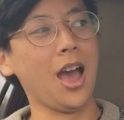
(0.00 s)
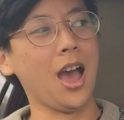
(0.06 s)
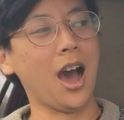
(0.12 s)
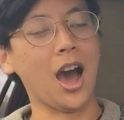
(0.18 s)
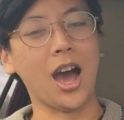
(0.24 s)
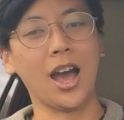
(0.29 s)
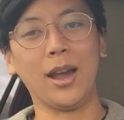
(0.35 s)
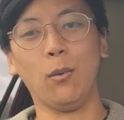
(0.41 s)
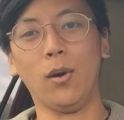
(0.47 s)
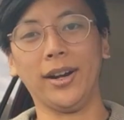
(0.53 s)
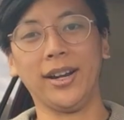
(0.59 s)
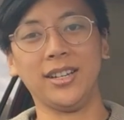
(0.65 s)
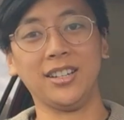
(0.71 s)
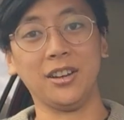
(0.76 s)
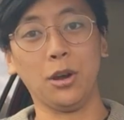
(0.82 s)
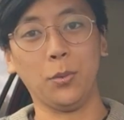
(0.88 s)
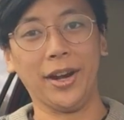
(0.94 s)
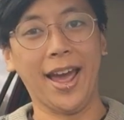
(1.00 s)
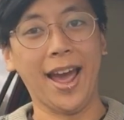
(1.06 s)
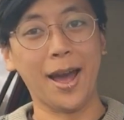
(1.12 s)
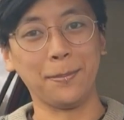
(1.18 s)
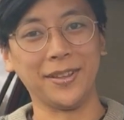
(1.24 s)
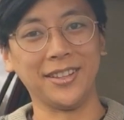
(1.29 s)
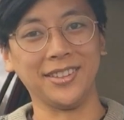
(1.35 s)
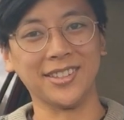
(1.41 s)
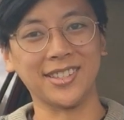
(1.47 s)
I wanted to know what
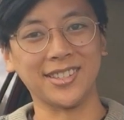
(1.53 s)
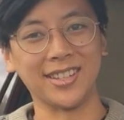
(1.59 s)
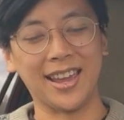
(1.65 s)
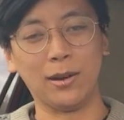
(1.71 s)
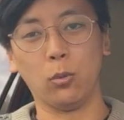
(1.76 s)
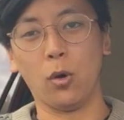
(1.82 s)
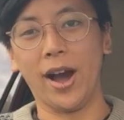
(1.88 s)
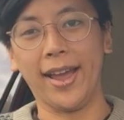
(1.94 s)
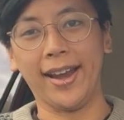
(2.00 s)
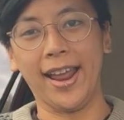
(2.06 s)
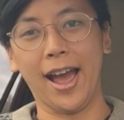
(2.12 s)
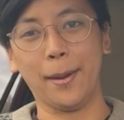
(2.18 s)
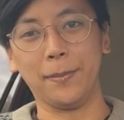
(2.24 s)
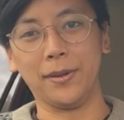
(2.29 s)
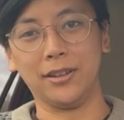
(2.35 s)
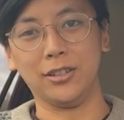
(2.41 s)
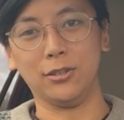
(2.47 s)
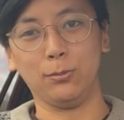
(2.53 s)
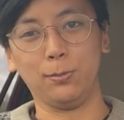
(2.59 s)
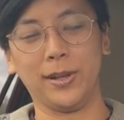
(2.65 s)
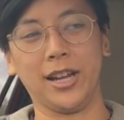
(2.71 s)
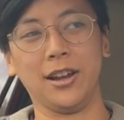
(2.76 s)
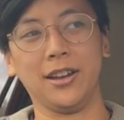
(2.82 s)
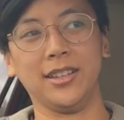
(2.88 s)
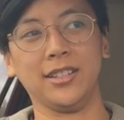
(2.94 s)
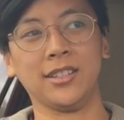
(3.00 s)
happens and why it happened,
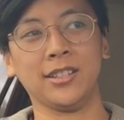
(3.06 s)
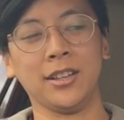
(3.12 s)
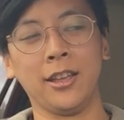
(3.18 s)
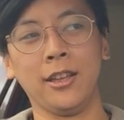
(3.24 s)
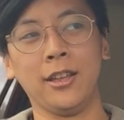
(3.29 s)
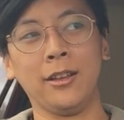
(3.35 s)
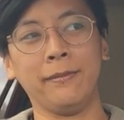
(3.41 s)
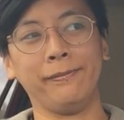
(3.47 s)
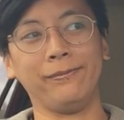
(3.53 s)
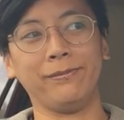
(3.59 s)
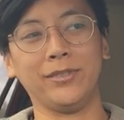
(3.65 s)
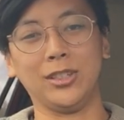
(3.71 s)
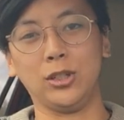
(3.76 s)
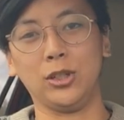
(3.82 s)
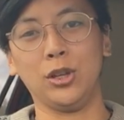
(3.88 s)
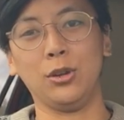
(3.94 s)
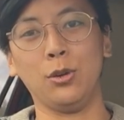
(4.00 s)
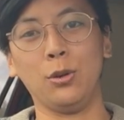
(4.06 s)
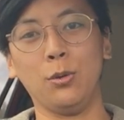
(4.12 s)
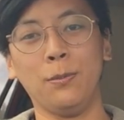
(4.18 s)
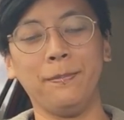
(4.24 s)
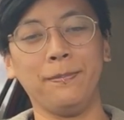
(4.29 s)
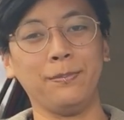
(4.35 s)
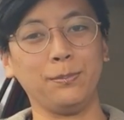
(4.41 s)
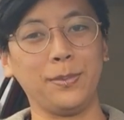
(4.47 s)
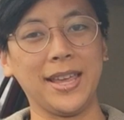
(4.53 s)
because the two
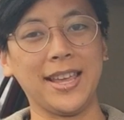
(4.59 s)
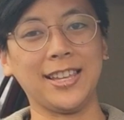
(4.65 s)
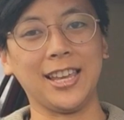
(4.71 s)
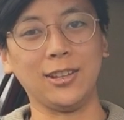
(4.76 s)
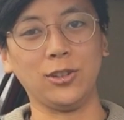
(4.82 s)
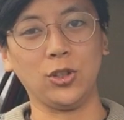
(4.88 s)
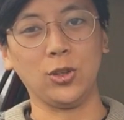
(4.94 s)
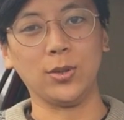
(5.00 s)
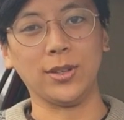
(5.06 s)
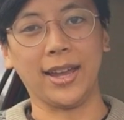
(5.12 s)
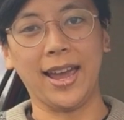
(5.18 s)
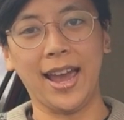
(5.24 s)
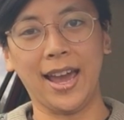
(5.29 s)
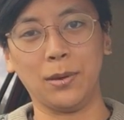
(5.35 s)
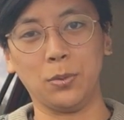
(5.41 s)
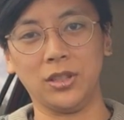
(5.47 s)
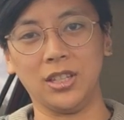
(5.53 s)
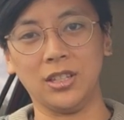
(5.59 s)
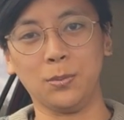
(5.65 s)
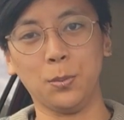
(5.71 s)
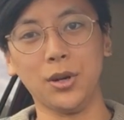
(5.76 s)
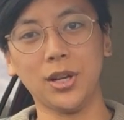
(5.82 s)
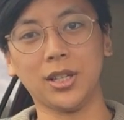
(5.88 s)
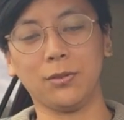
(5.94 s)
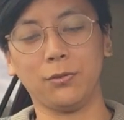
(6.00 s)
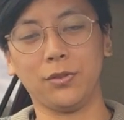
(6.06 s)
big issues I had with this
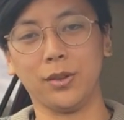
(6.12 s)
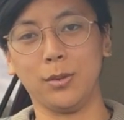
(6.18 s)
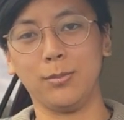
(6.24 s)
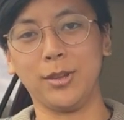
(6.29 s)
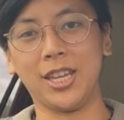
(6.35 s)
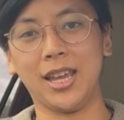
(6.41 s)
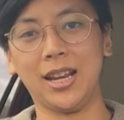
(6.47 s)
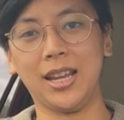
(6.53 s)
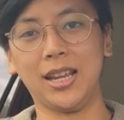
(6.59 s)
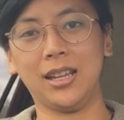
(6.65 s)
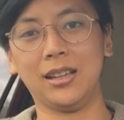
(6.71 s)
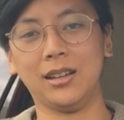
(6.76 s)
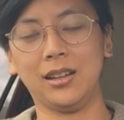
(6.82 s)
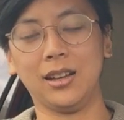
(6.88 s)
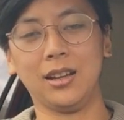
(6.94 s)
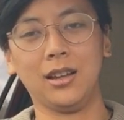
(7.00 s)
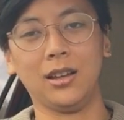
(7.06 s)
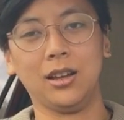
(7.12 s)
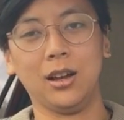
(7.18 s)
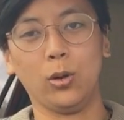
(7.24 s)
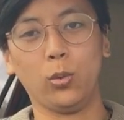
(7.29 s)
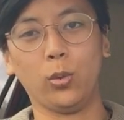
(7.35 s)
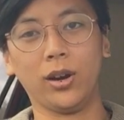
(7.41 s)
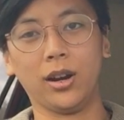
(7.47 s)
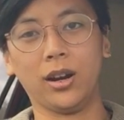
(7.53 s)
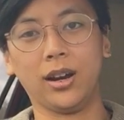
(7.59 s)
book from the beginning
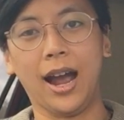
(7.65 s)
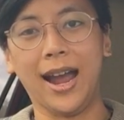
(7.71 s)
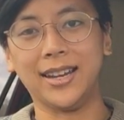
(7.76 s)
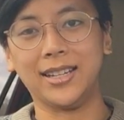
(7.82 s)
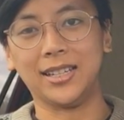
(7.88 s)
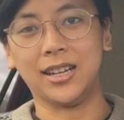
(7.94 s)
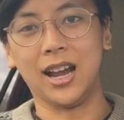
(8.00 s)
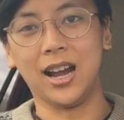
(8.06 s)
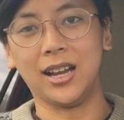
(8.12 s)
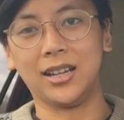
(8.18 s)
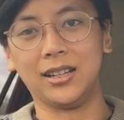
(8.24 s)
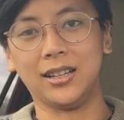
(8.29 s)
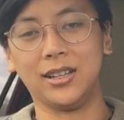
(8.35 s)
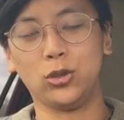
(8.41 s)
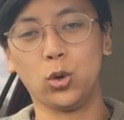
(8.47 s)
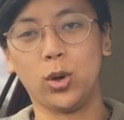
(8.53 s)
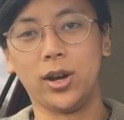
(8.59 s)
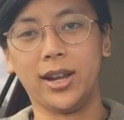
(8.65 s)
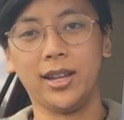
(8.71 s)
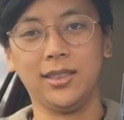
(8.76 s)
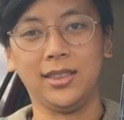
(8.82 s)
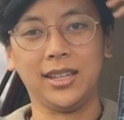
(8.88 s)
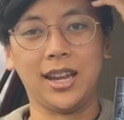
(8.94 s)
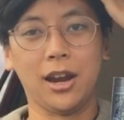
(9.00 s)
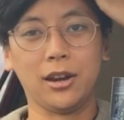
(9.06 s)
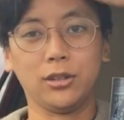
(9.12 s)
were I did not enjoy
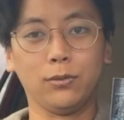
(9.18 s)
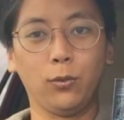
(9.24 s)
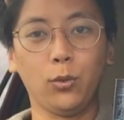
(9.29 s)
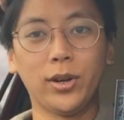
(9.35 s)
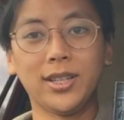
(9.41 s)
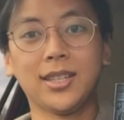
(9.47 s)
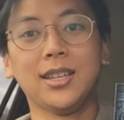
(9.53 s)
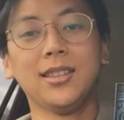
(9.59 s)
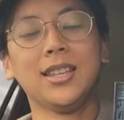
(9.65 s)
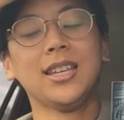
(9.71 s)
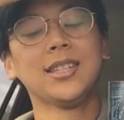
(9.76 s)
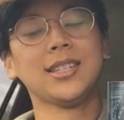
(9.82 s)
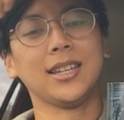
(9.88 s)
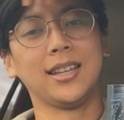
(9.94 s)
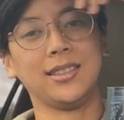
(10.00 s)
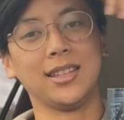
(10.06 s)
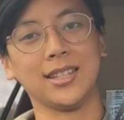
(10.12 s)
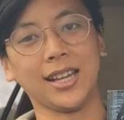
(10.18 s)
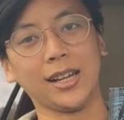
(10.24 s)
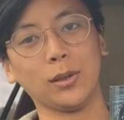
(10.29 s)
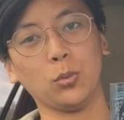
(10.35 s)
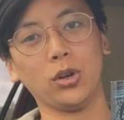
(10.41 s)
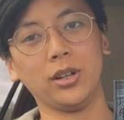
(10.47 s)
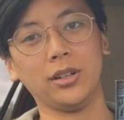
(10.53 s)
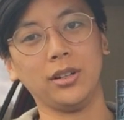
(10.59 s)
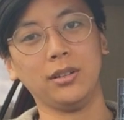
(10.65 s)
the character voice in this, and the second
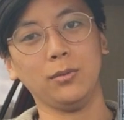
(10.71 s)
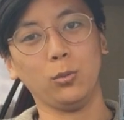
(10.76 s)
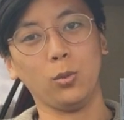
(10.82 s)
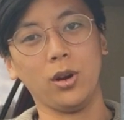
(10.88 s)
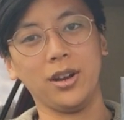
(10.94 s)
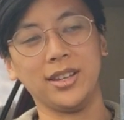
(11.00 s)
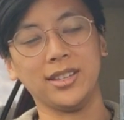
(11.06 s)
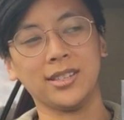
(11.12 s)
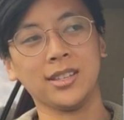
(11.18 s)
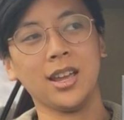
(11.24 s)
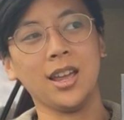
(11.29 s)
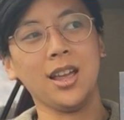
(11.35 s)
one was